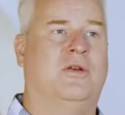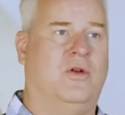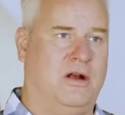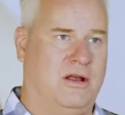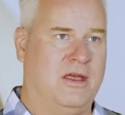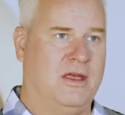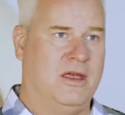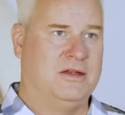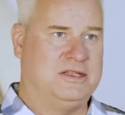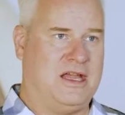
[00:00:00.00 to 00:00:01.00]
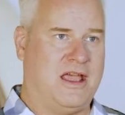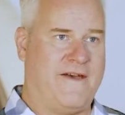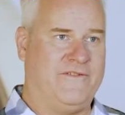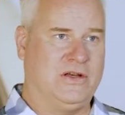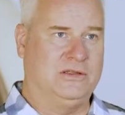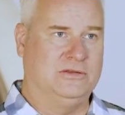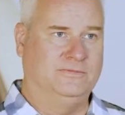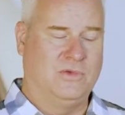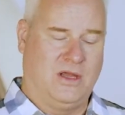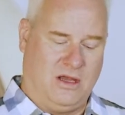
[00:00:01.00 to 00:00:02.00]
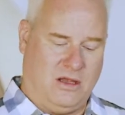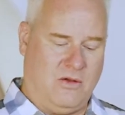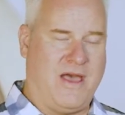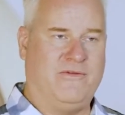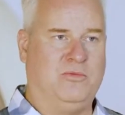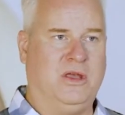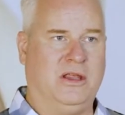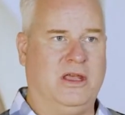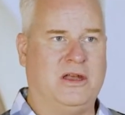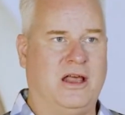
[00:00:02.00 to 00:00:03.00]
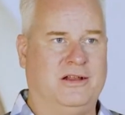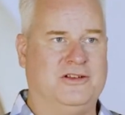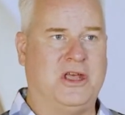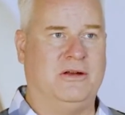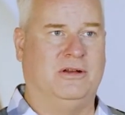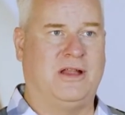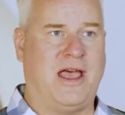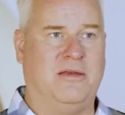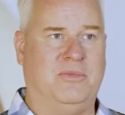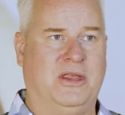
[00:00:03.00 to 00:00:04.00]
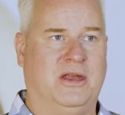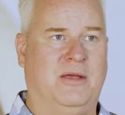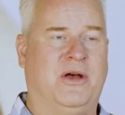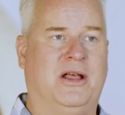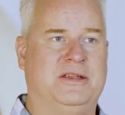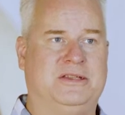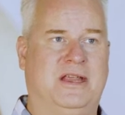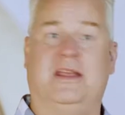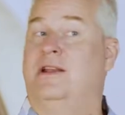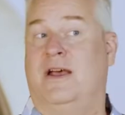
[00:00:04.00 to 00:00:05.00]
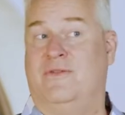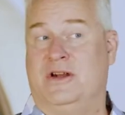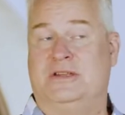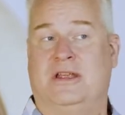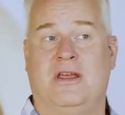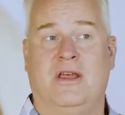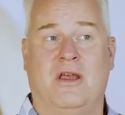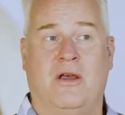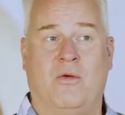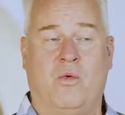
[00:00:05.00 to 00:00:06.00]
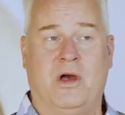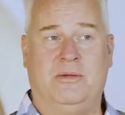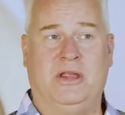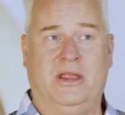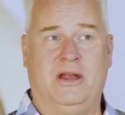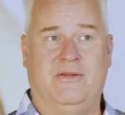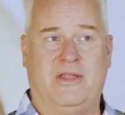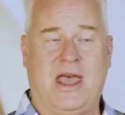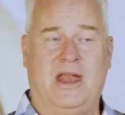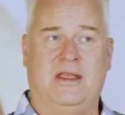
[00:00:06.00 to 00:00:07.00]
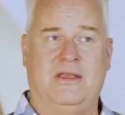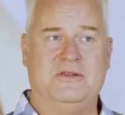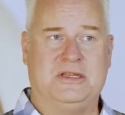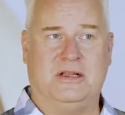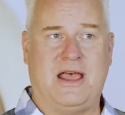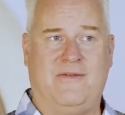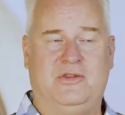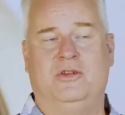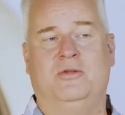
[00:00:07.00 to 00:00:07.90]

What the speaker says: your CFO, you have a $1 million general liability policy that covers $1 million of that, you still have $2